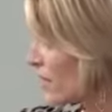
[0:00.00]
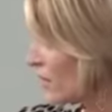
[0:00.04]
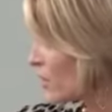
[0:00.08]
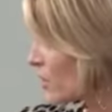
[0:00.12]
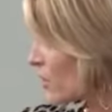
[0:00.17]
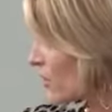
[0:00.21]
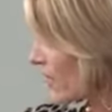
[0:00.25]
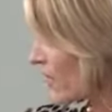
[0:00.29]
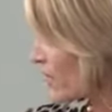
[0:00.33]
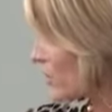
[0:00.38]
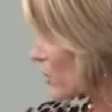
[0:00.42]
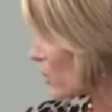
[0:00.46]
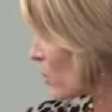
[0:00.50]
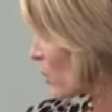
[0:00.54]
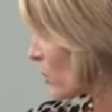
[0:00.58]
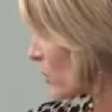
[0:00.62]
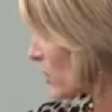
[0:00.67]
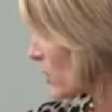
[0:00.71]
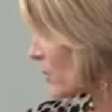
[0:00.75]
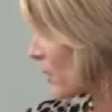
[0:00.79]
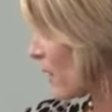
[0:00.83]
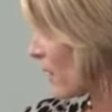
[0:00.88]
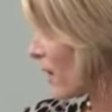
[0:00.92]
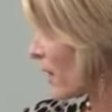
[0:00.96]
So that's our whole
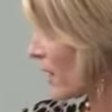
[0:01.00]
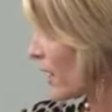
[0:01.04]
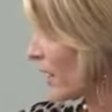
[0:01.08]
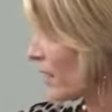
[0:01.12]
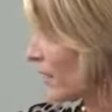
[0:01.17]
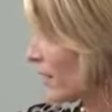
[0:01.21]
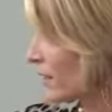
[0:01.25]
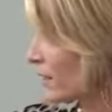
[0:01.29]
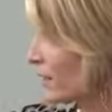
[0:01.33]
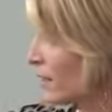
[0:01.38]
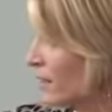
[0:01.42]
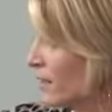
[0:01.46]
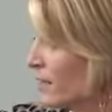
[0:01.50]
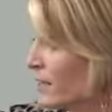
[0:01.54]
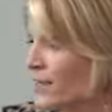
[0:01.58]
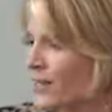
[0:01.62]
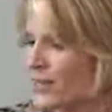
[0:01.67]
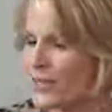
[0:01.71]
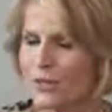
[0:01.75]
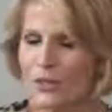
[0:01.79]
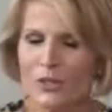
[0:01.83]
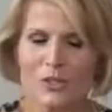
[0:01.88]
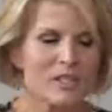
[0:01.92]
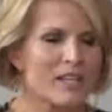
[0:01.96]
spot line.
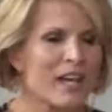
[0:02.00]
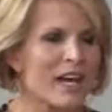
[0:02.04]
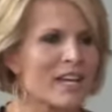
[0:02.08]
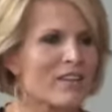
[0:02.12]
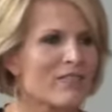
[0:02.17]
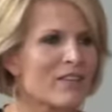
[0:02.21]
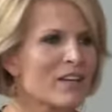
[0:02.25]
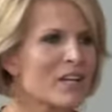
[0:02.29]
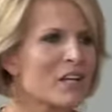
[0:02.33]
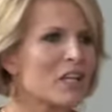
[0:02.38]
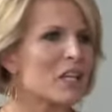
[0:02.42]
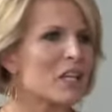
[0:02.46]
So just kind of in